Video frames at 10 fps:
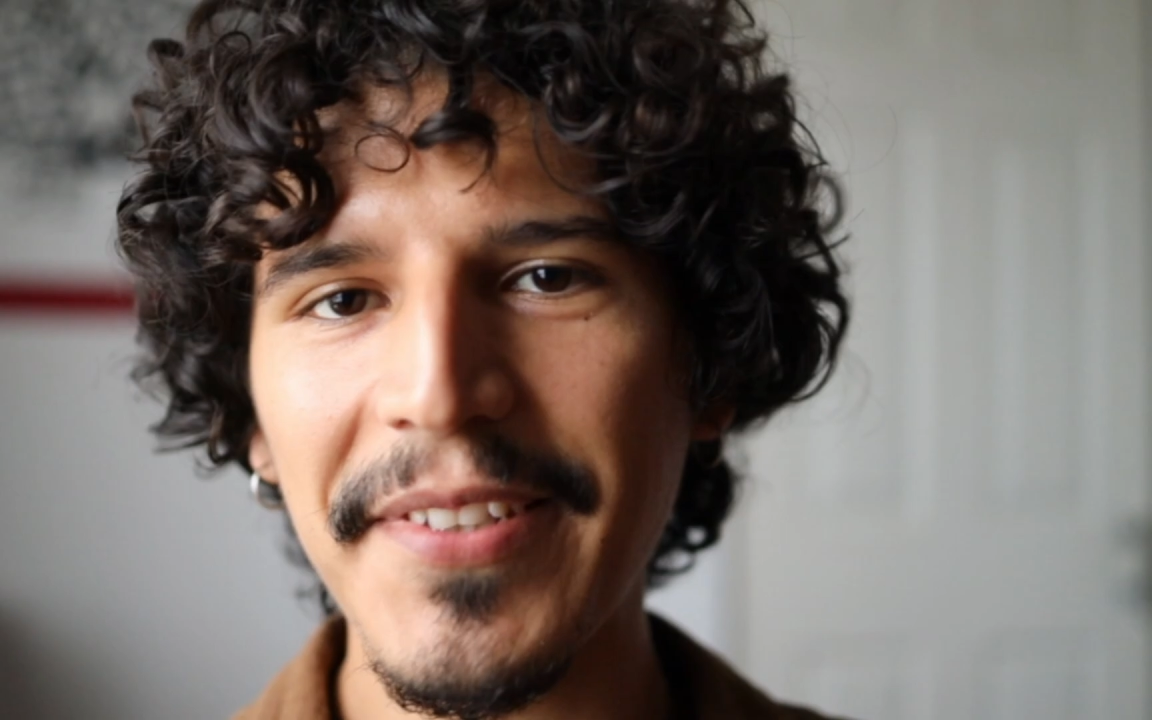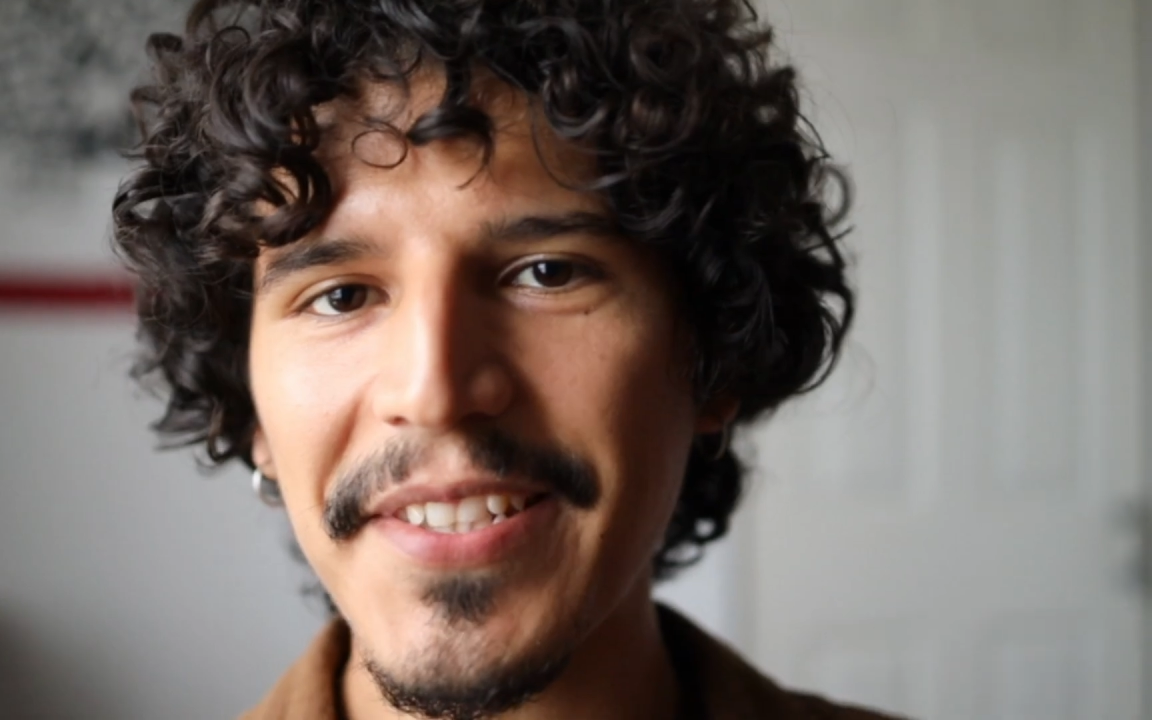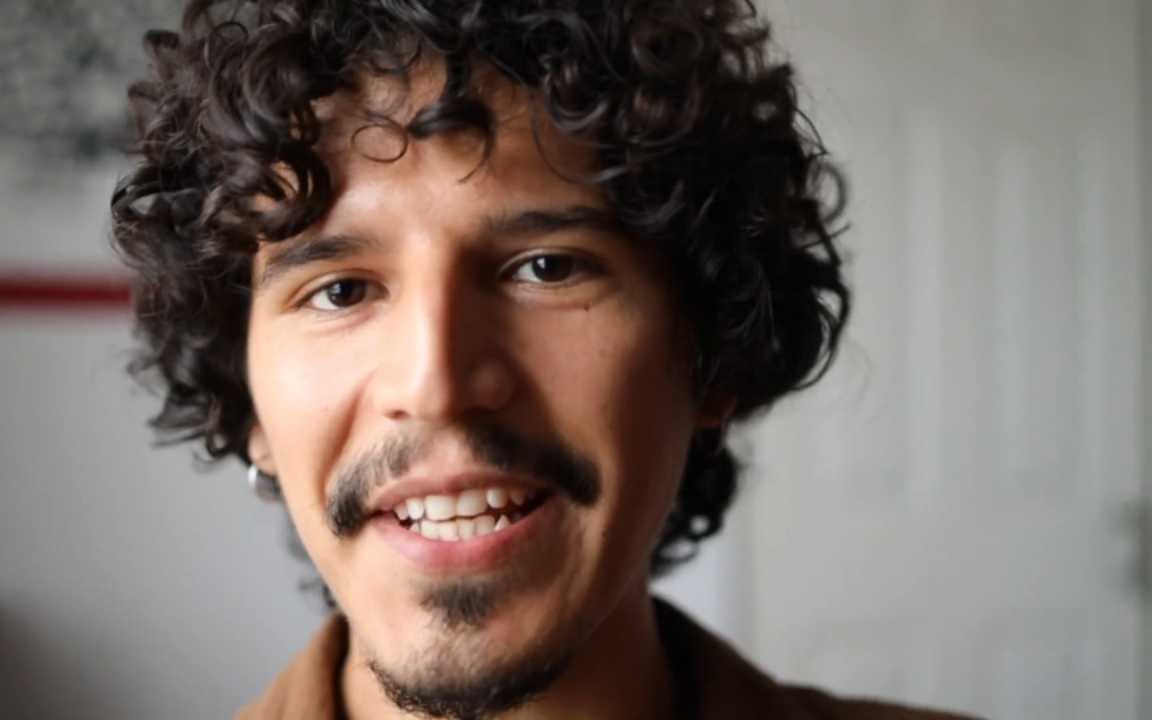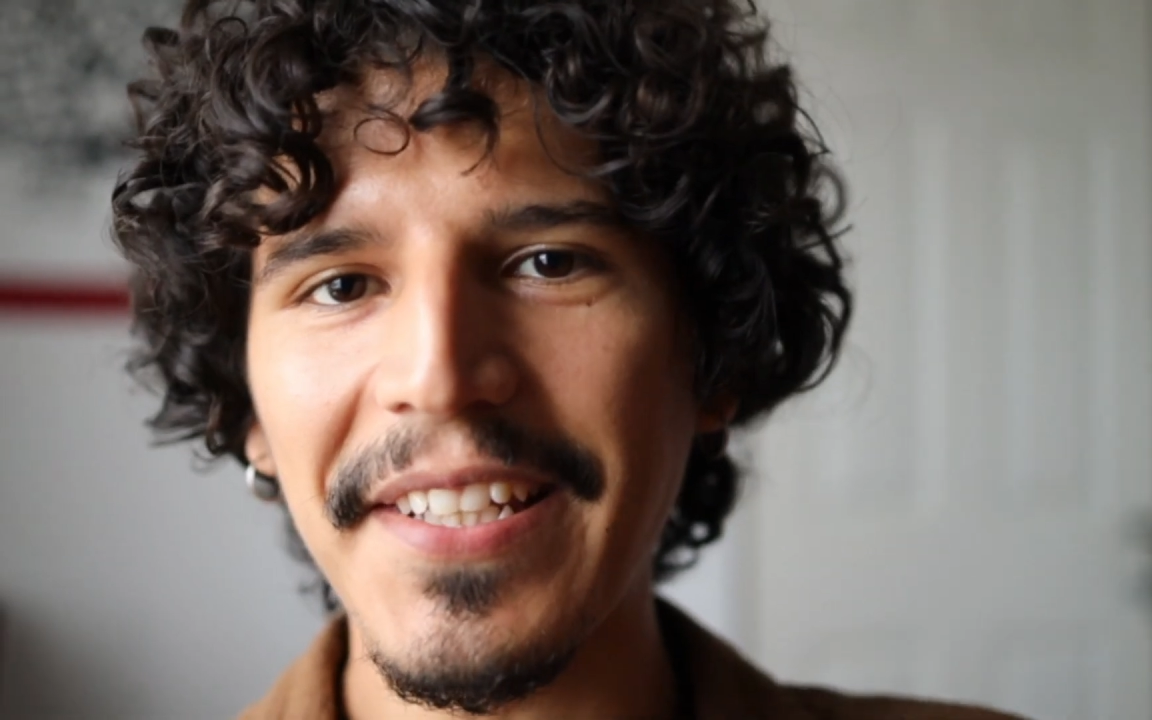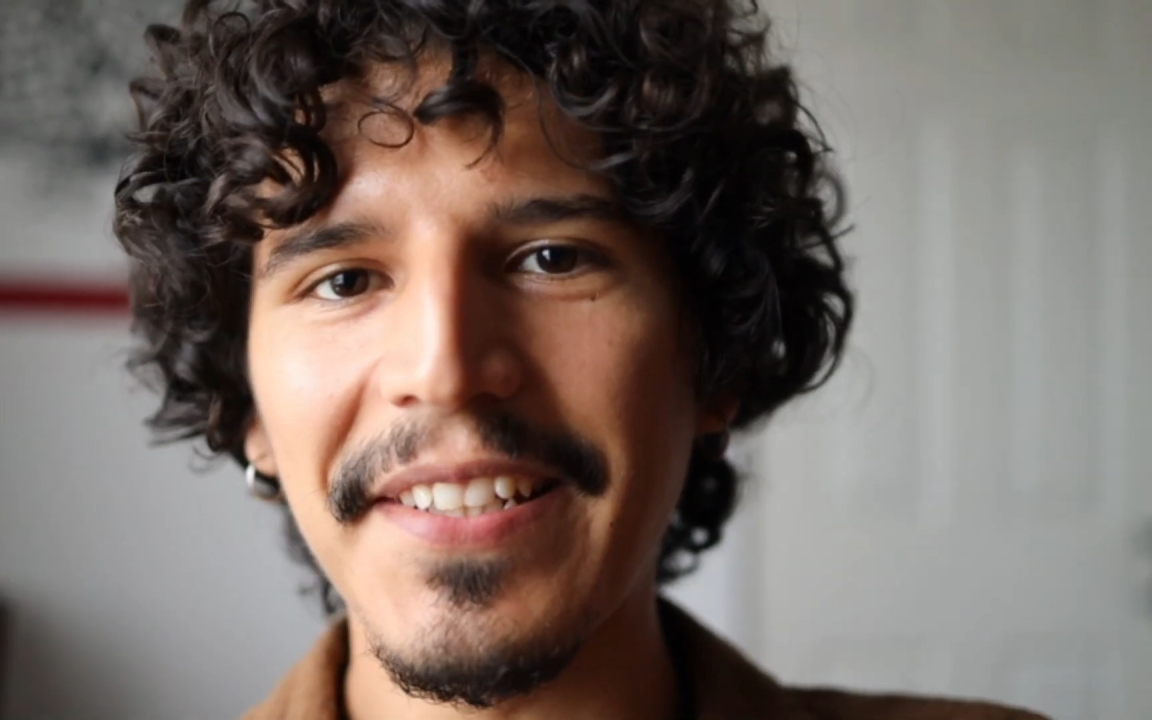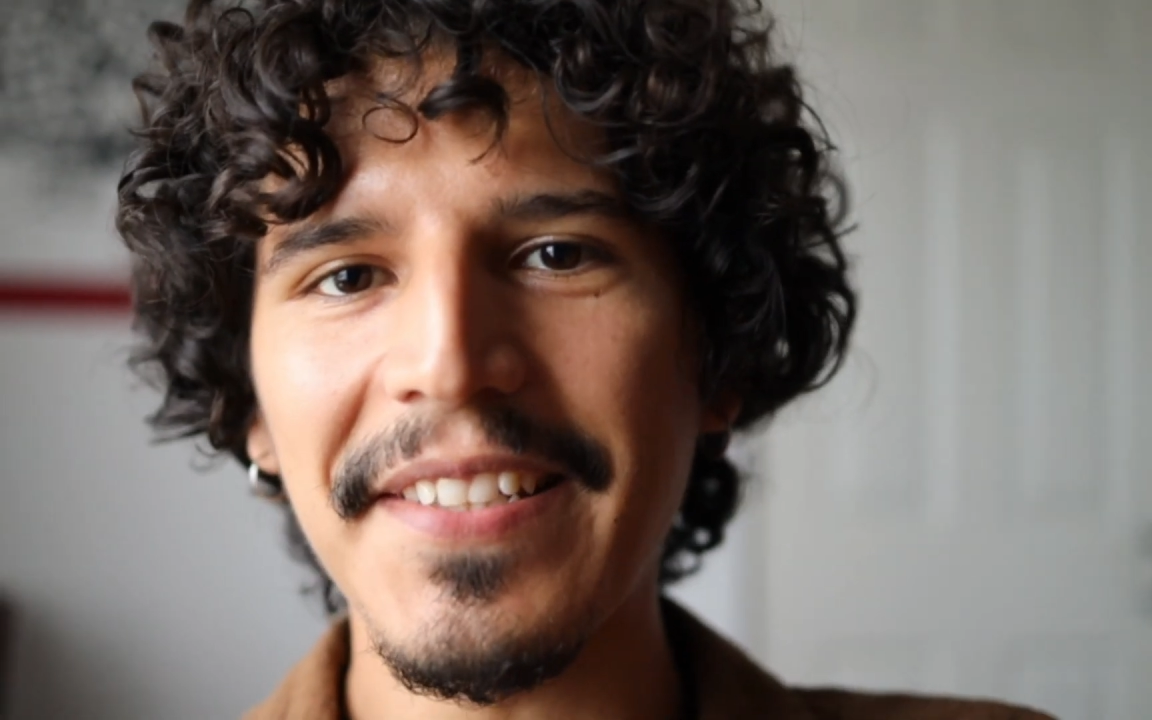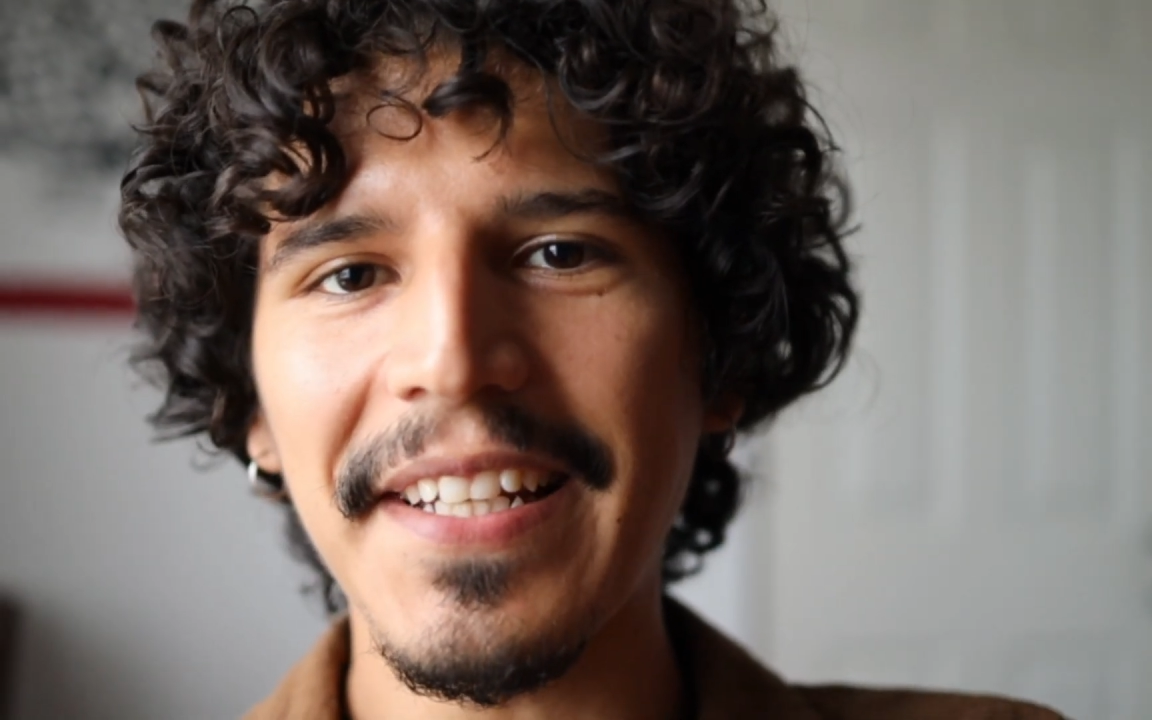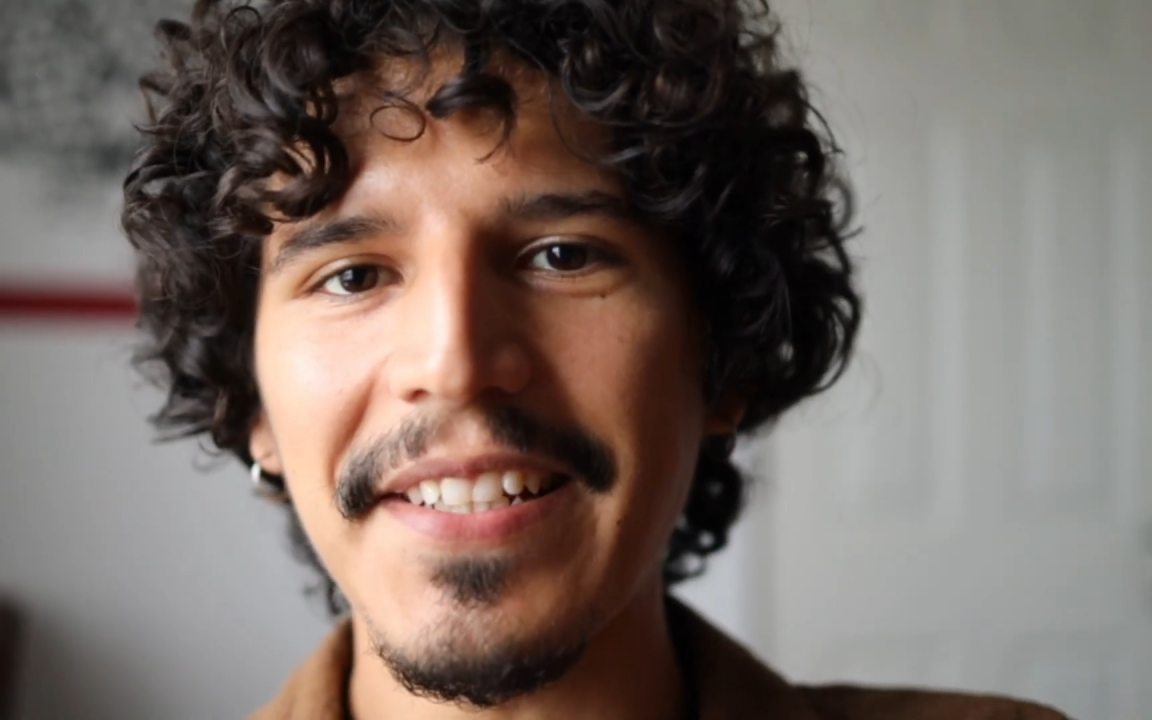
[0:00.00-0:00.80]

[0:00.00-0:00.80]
shakiness,